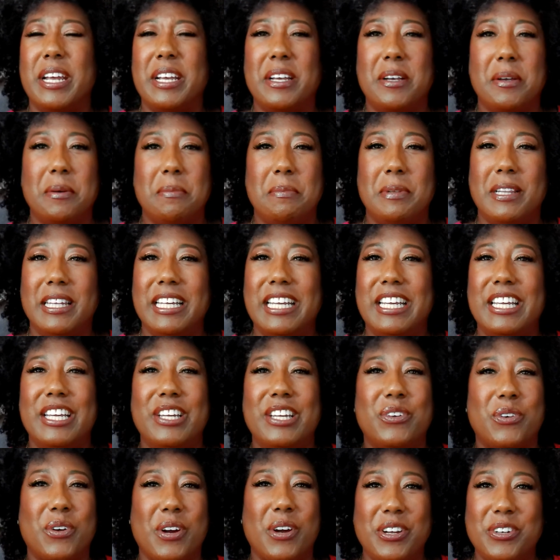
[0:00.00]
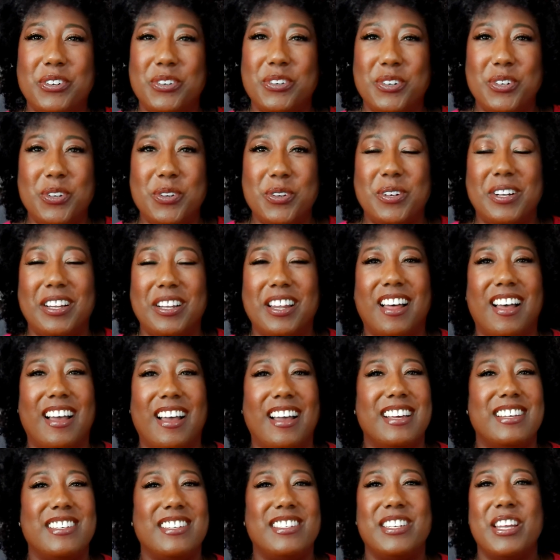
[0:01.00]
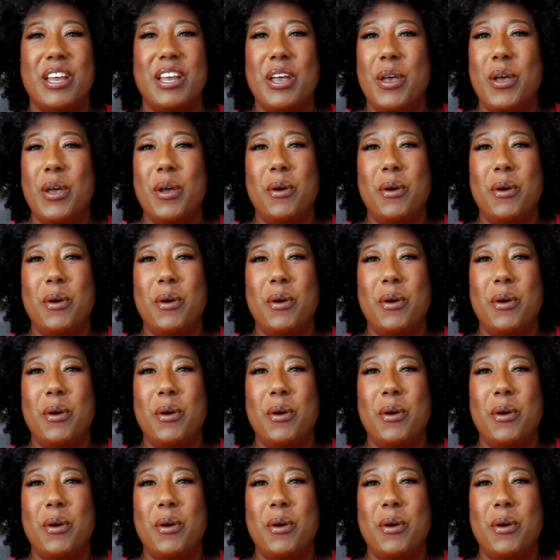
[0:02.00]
incomplete or underutilized.